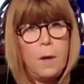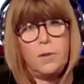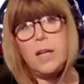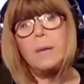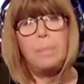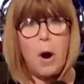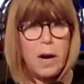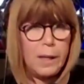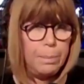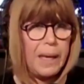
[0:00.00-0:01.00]
Tea
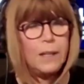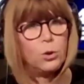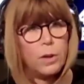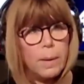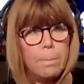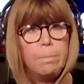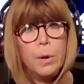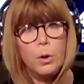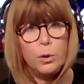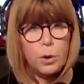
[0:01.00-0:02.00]
Party Patriot
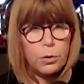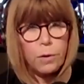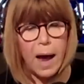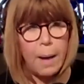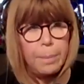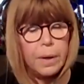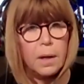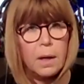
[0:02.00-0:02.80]
bull crap,